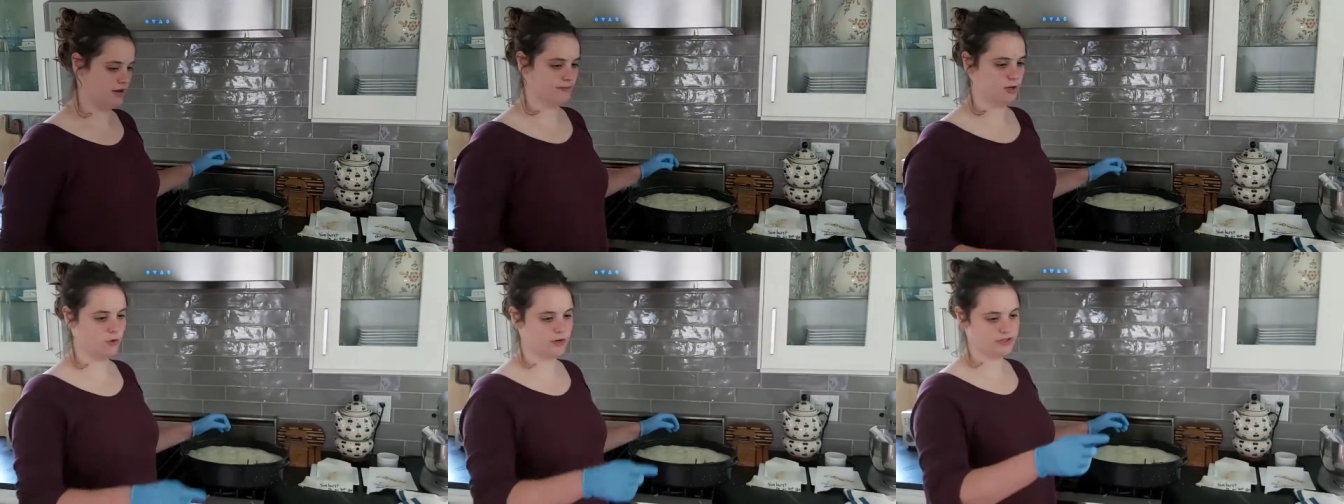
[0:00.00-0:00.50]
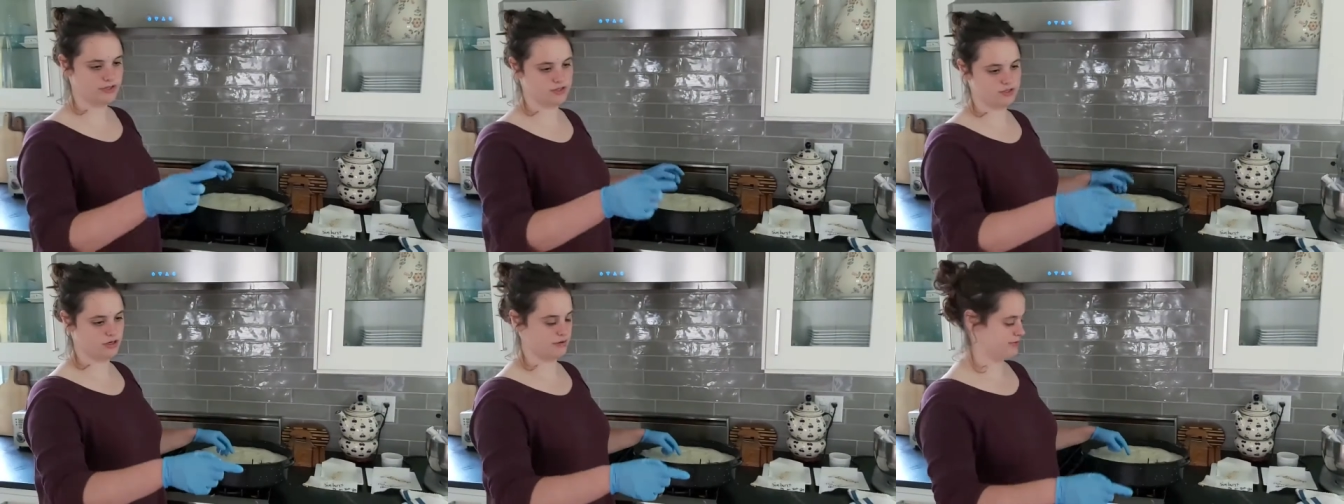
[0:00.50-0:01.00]
I'm going to
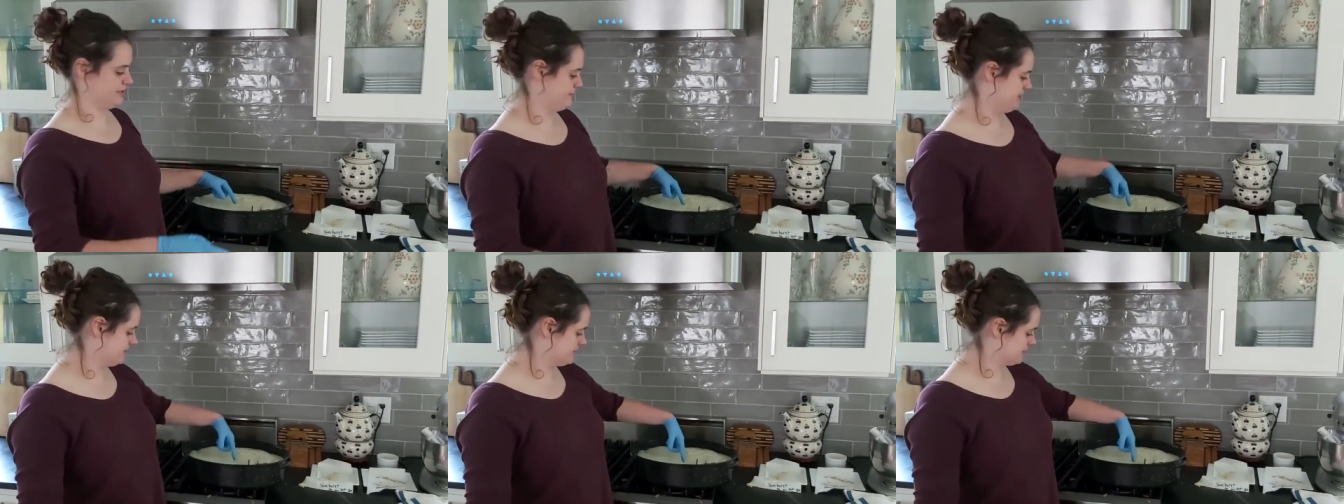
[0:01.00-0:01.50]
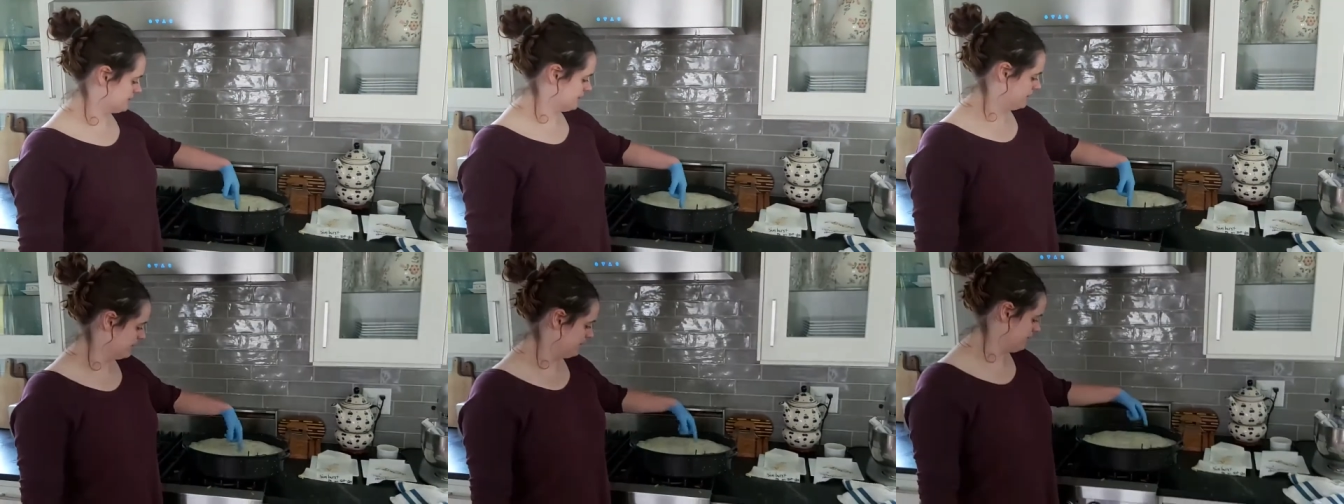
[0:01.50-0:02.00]
start by
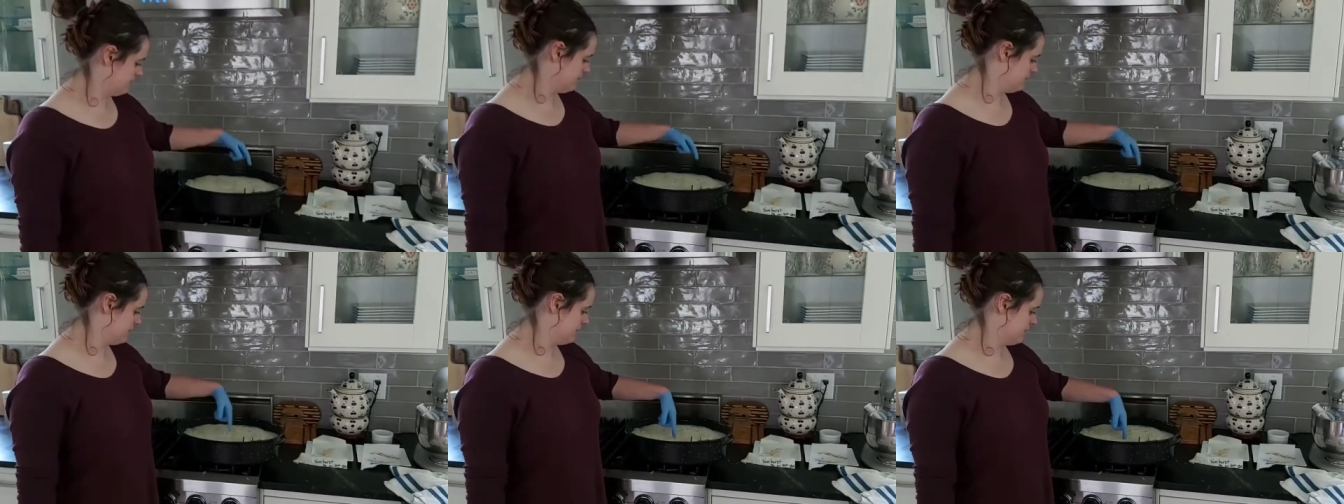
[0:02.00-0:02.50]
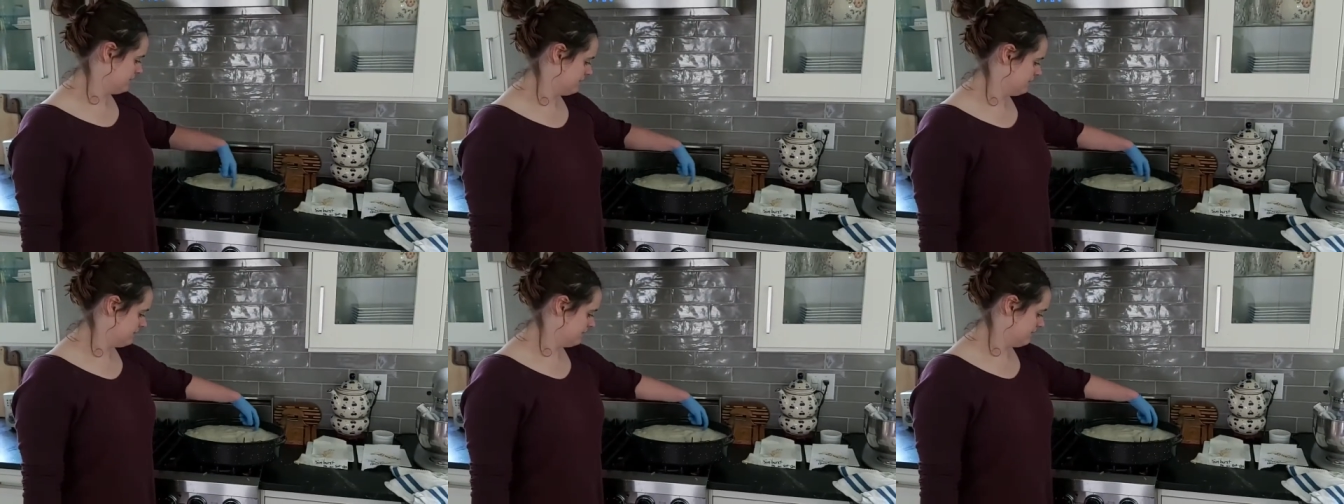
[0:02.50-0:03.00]
basically
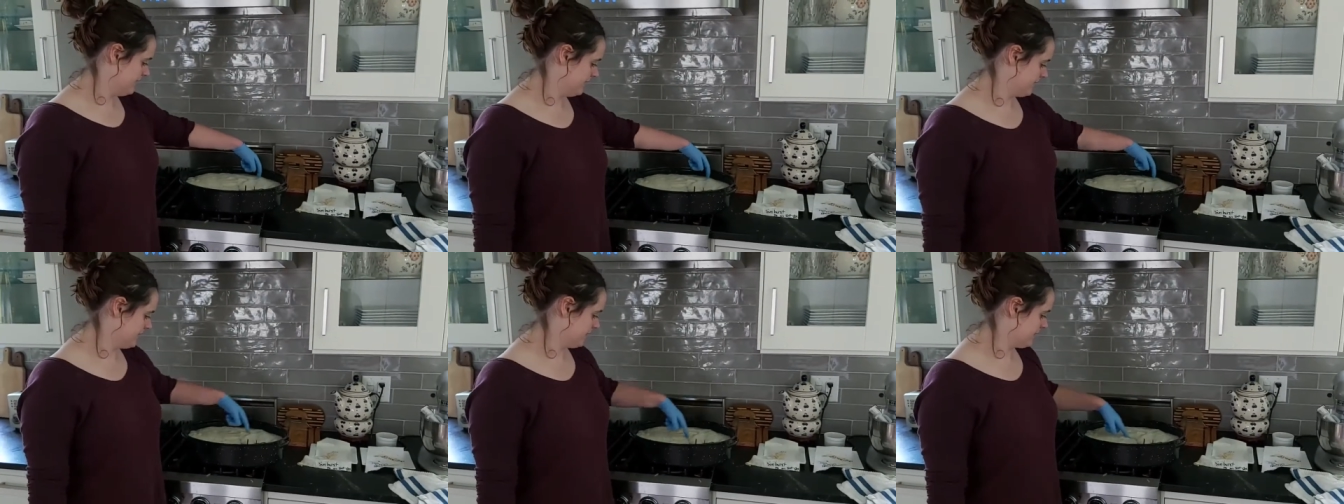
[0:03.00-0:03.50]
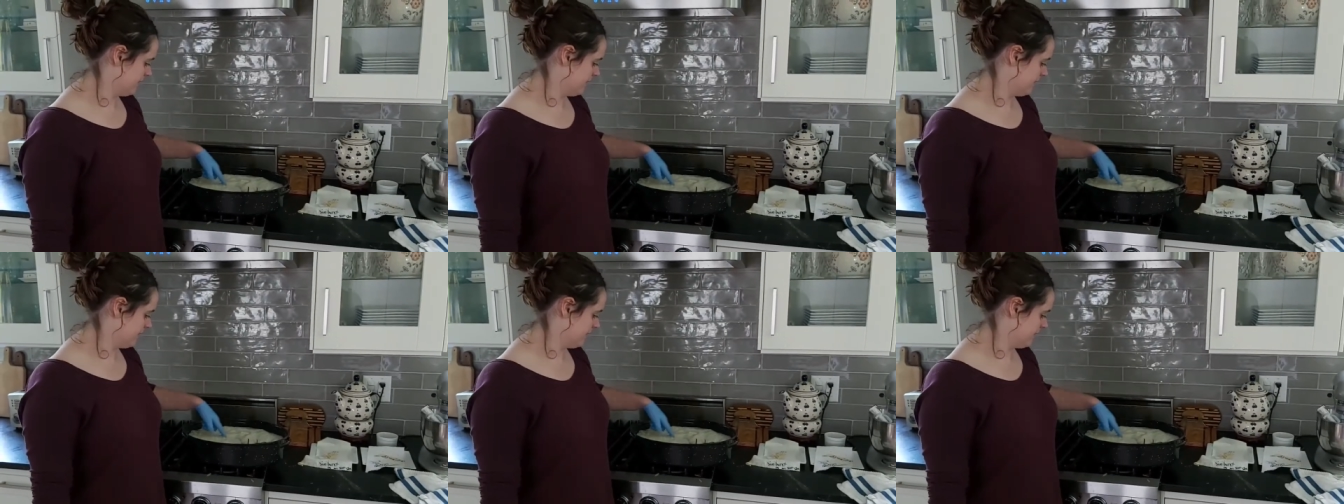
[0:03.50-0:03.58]
making